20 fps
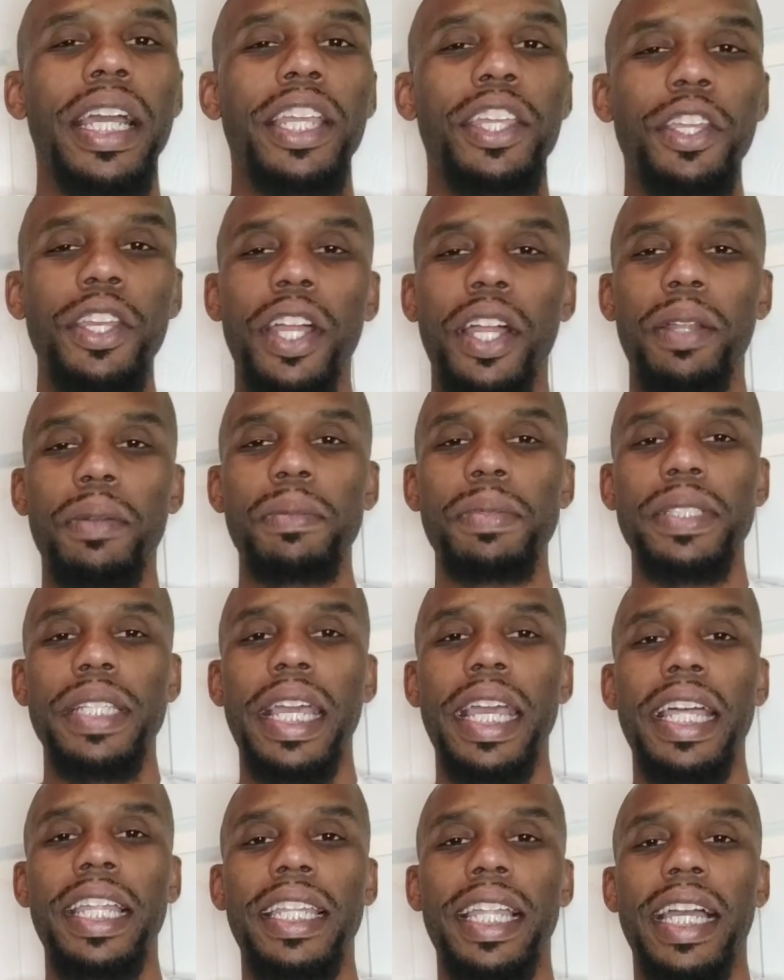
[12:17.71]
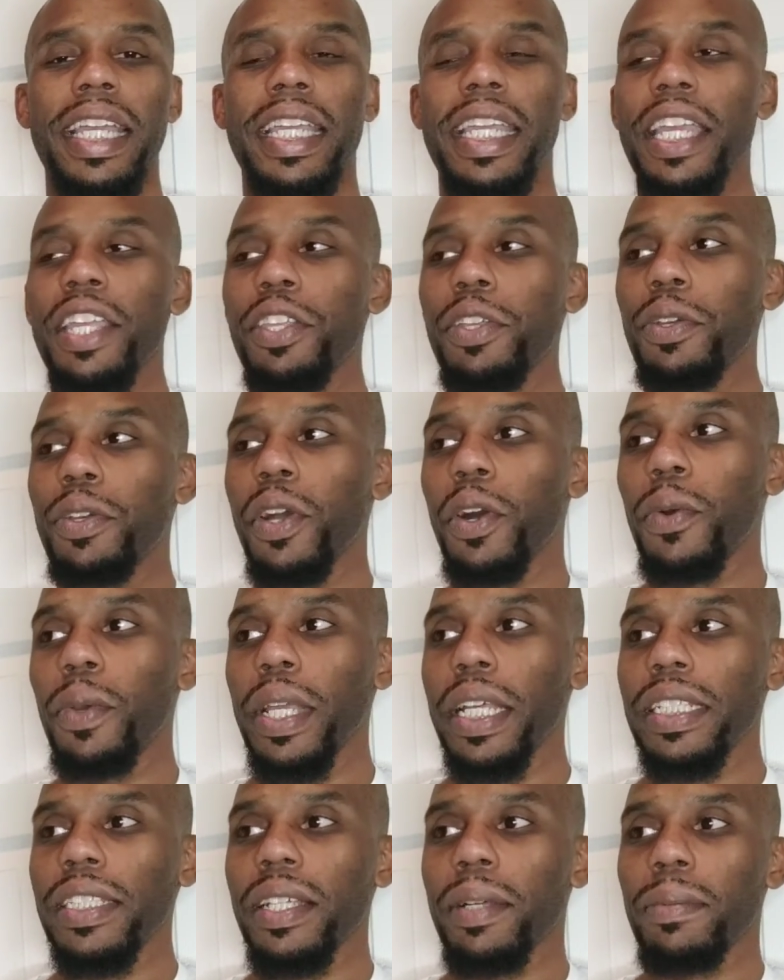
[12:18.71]
you know what I'm saying, like, and you go
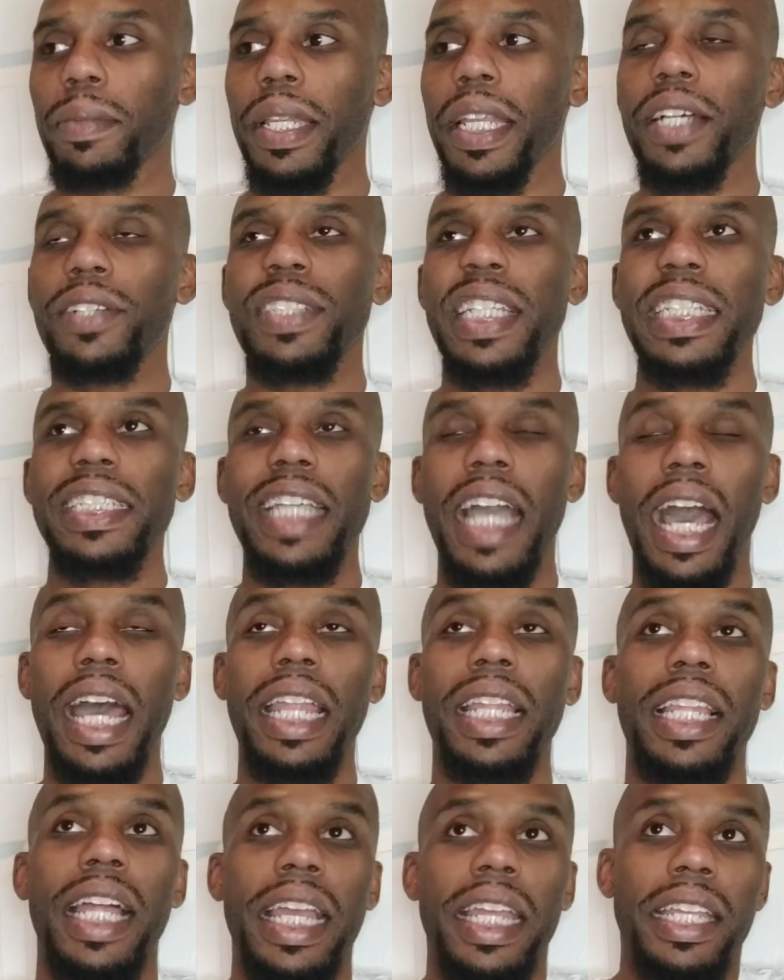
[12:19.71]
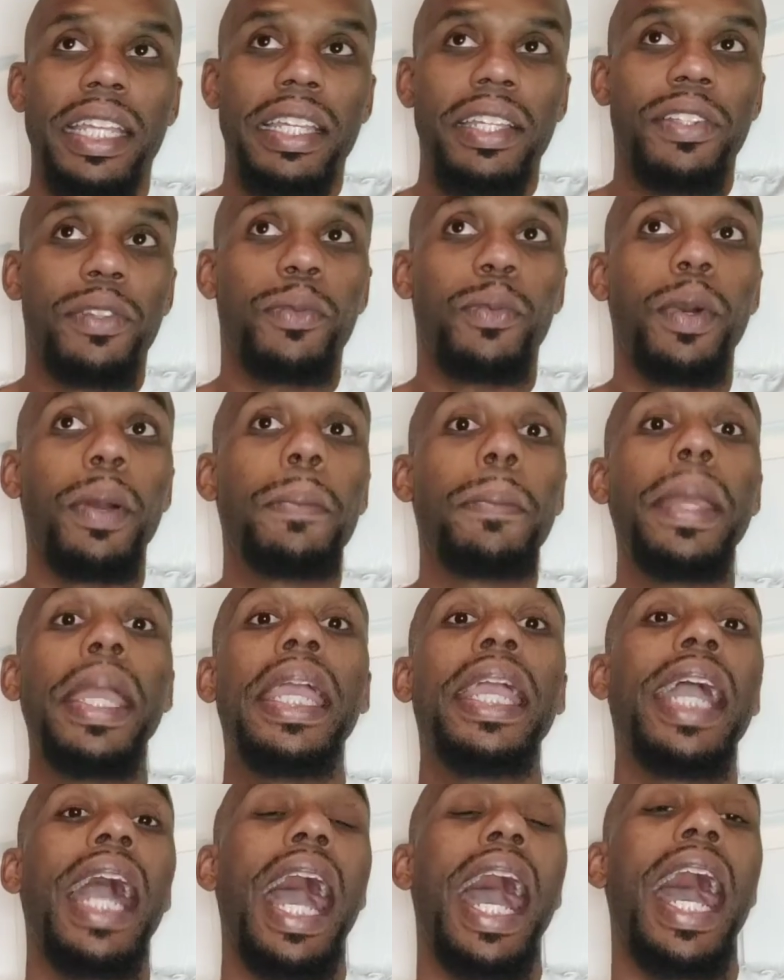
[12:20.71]
get something else, it's kind of like, with
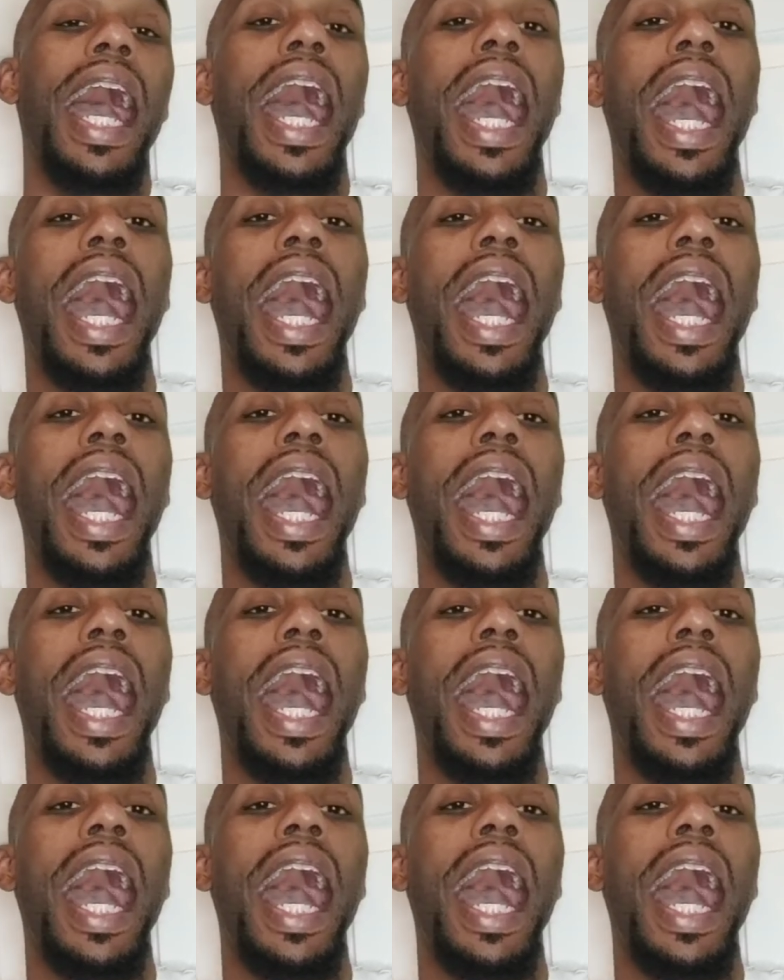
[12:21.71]
me,